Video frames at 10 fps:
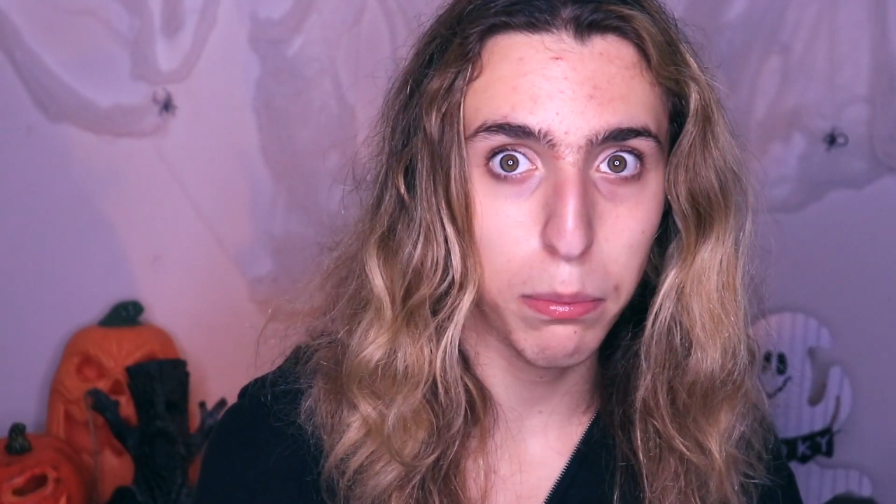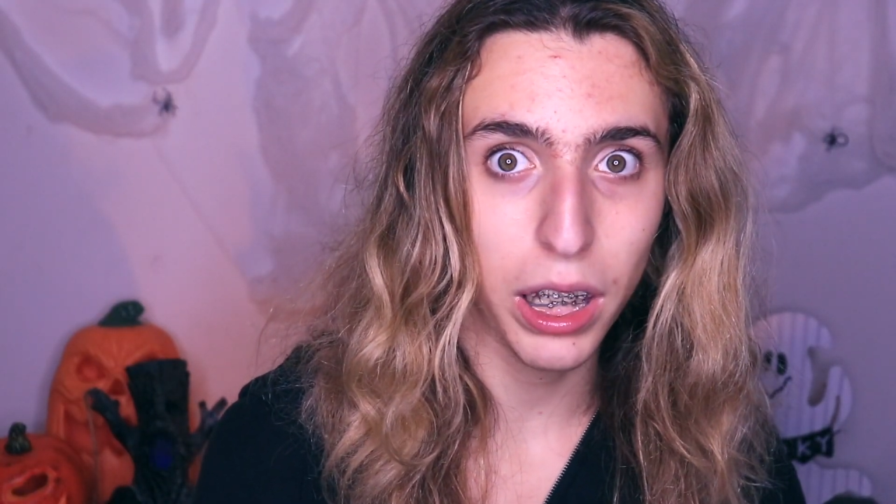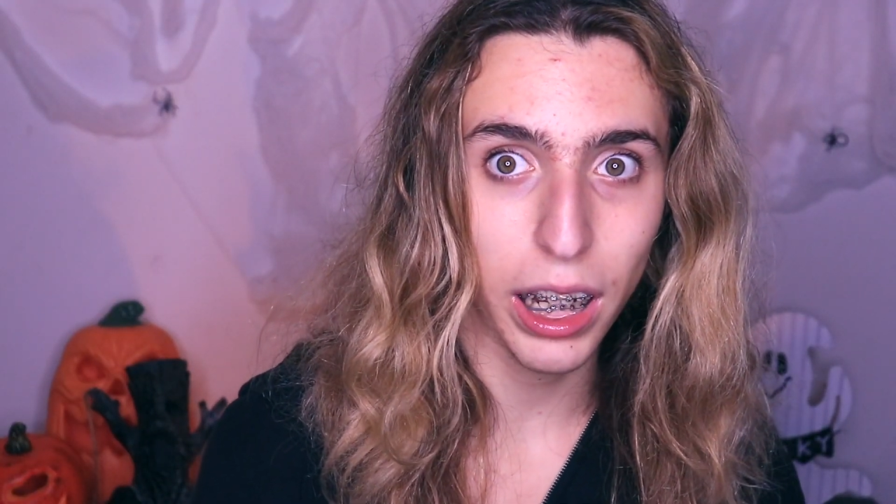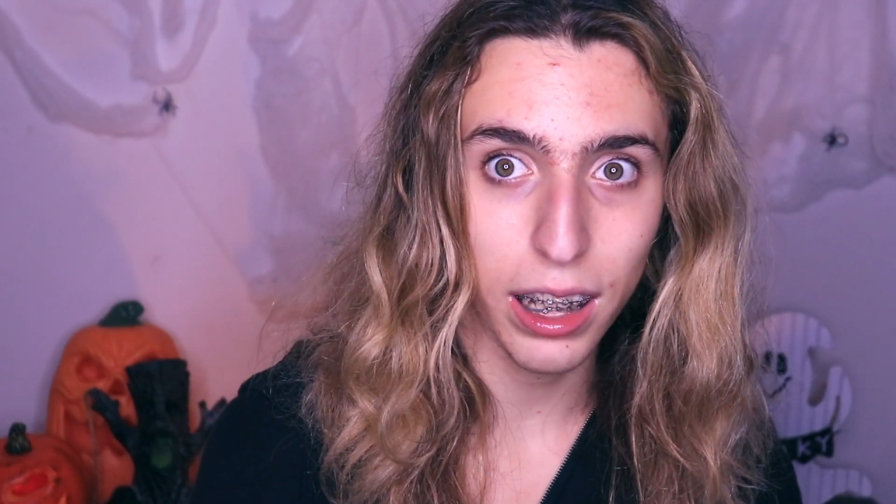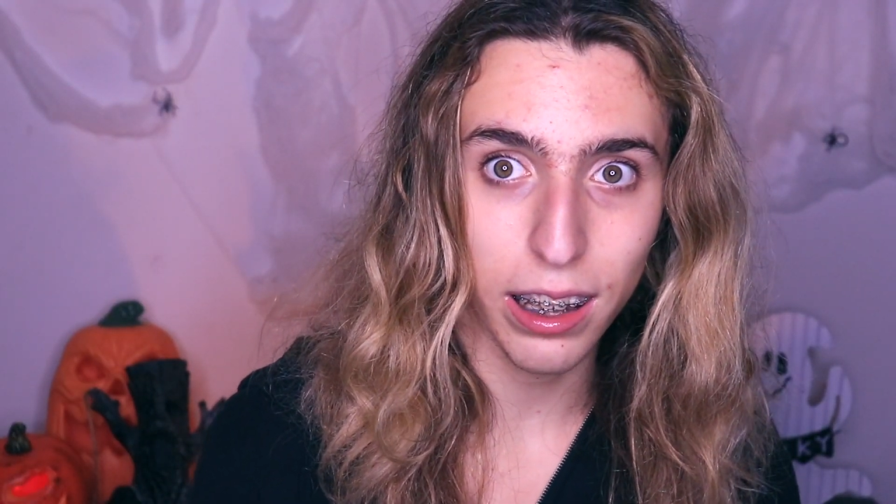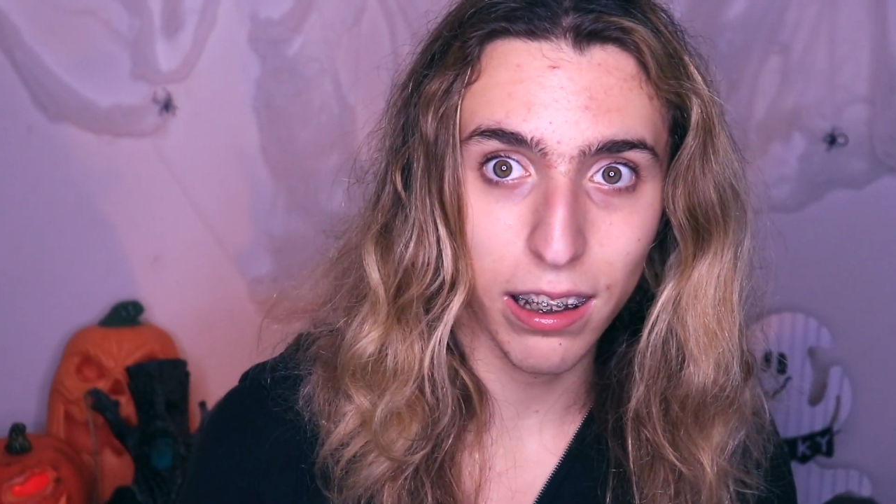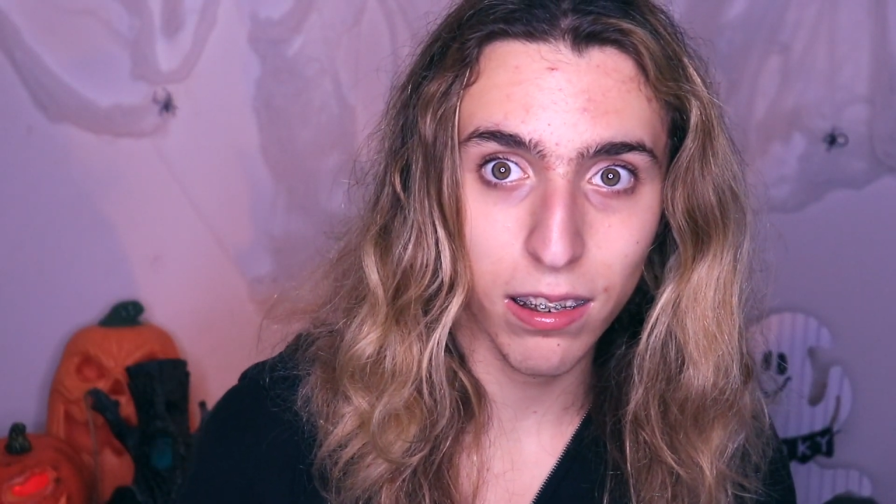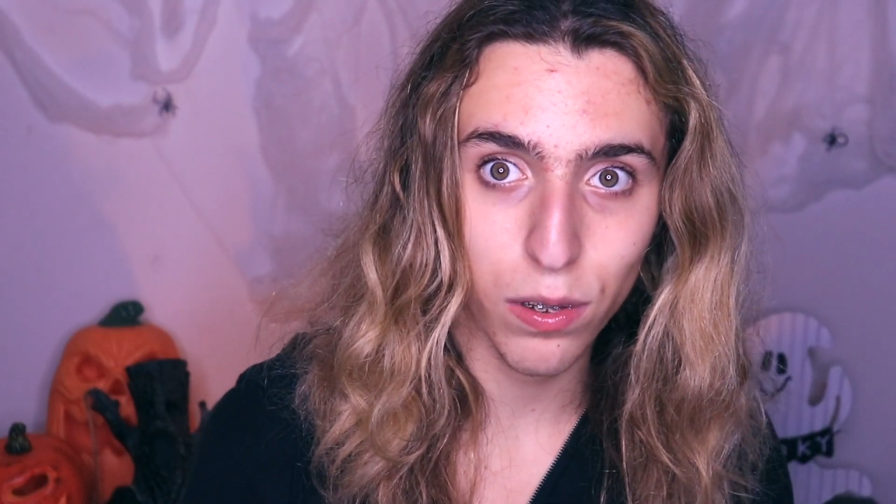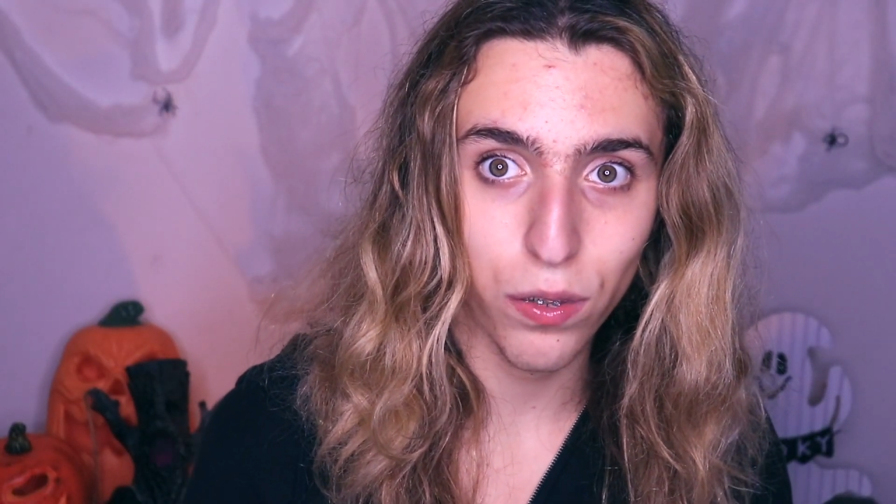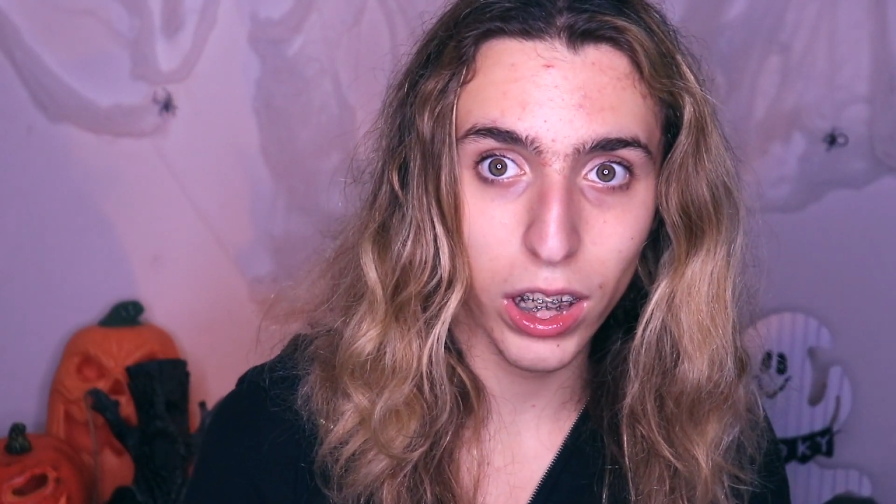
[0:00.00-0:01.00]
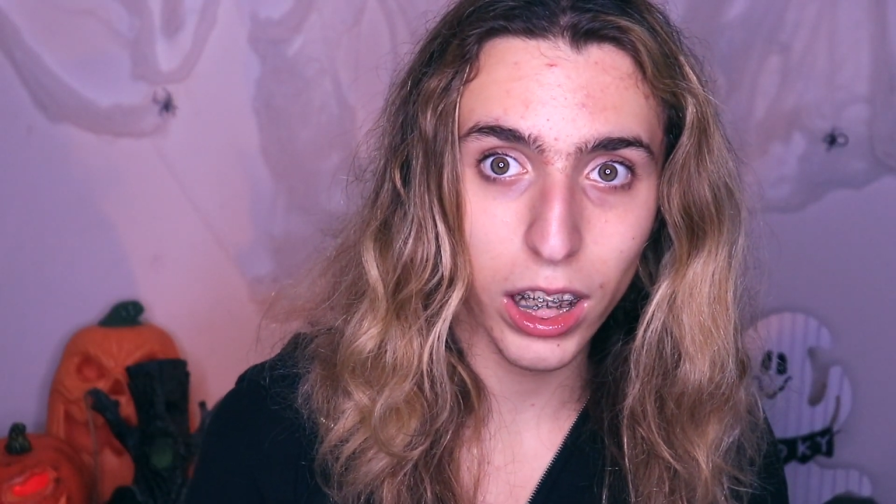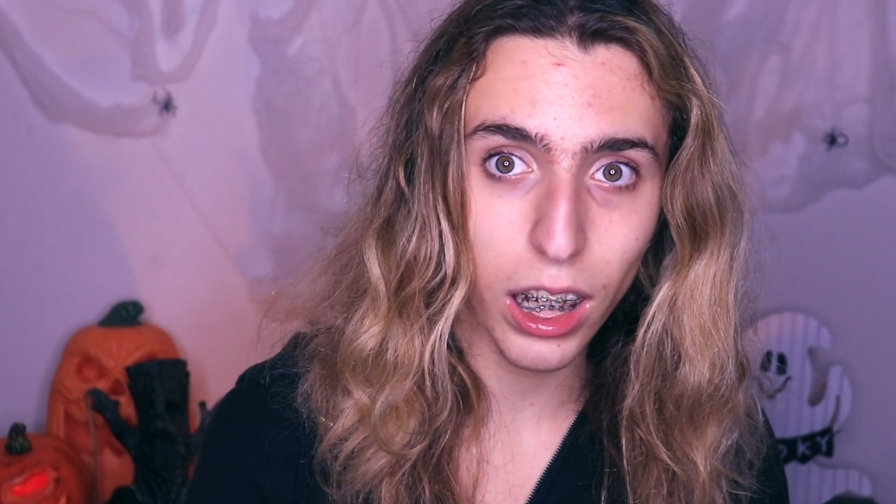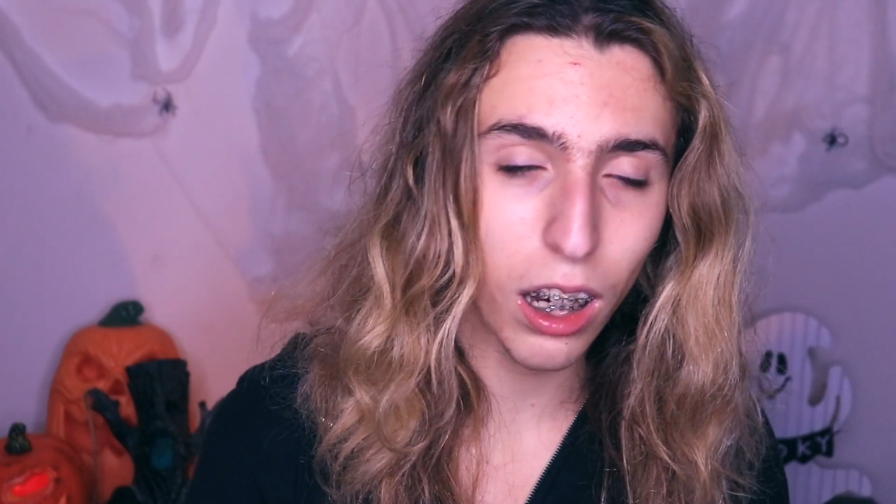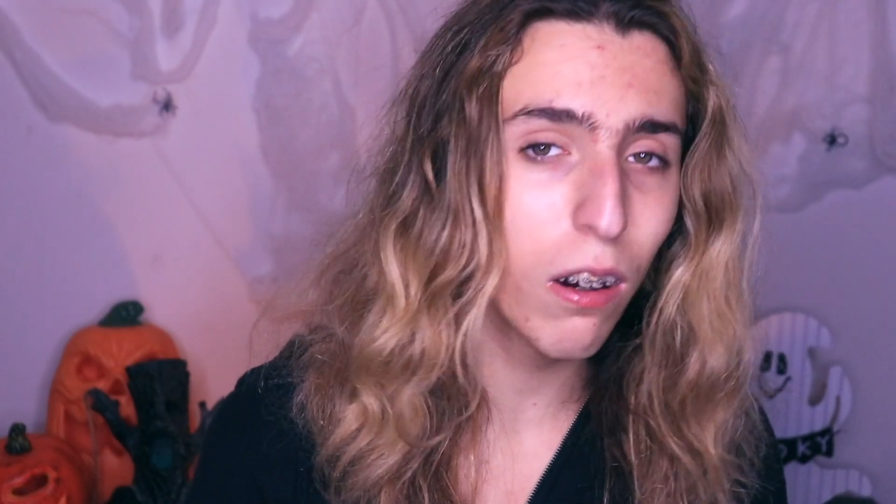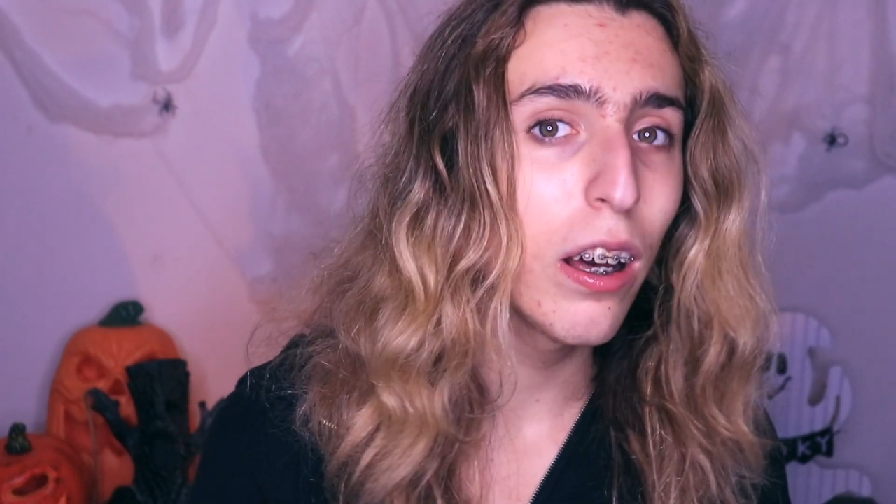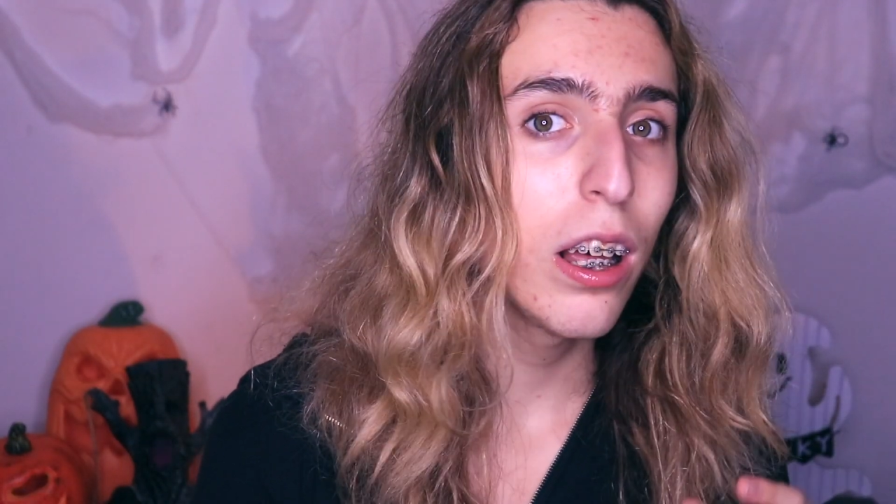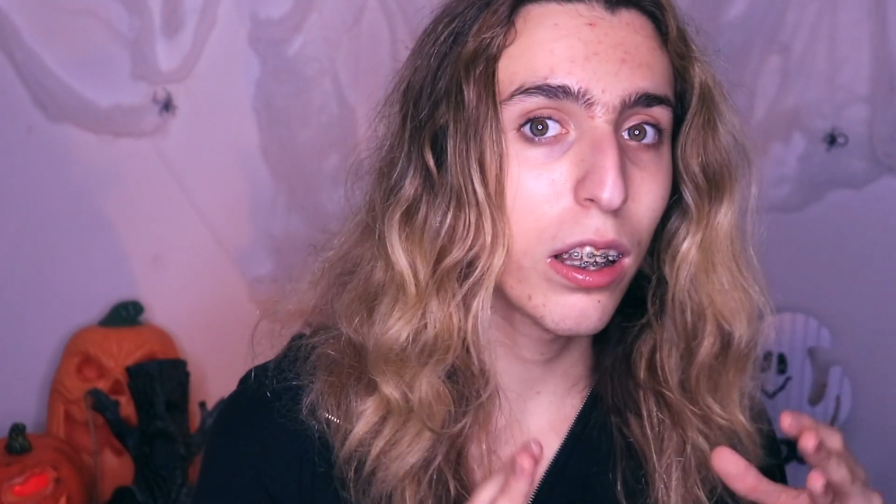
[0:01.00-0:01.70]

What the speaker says: me in this video.